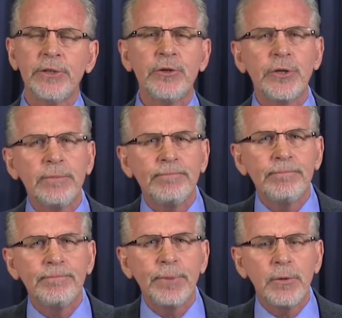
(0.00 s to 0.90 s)
You should,
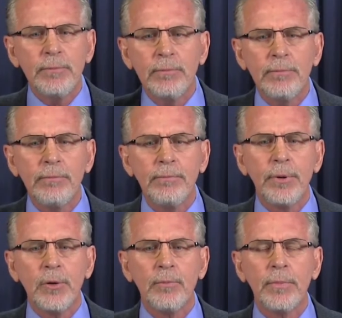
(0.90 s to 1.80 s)
boom,
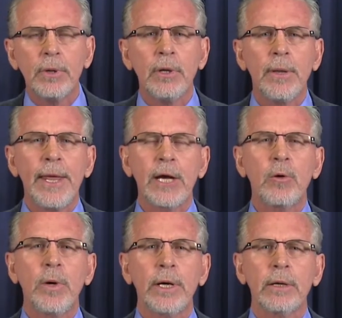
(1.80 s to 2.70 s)
boom, that
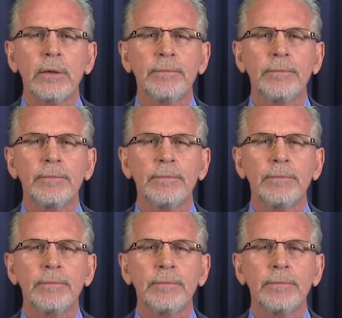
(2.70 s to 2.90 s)
quick.